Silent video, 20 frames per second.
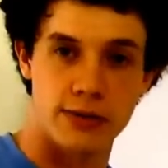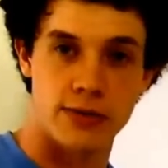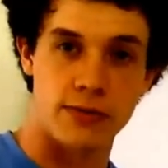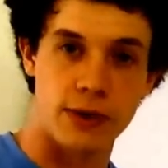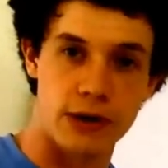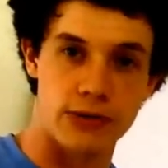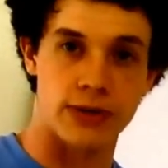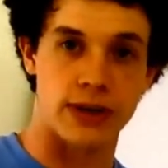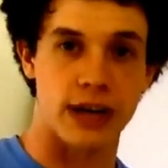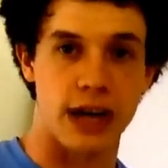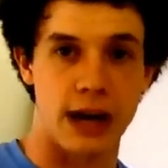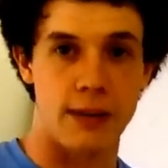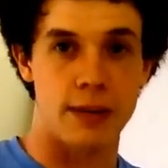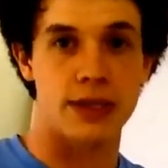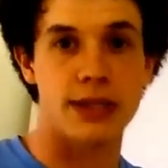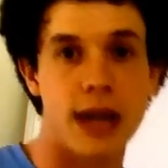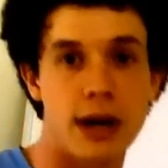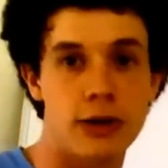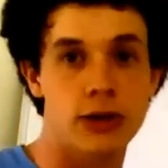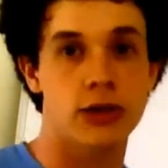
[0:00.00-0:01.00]
from Rares and
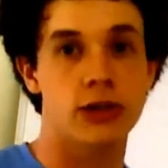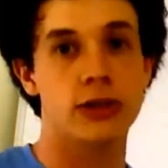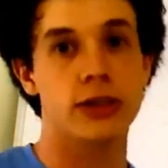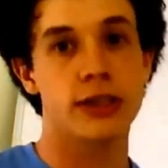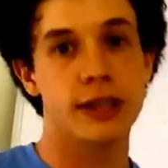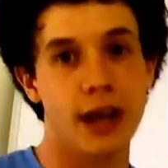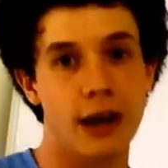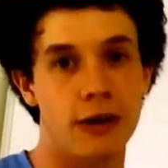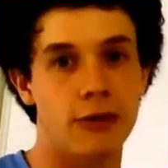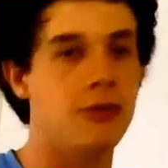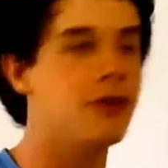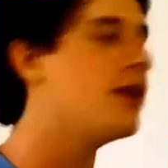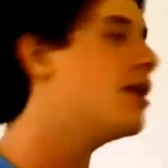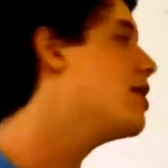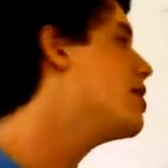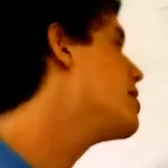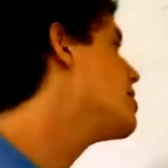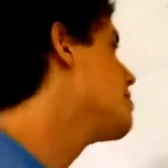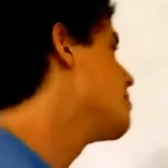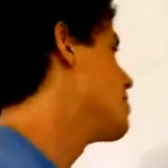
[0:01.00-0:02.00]
Commons, now you're good to go.
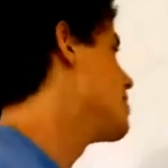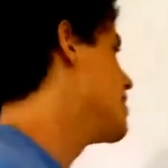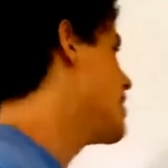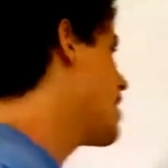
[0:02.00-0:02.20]
But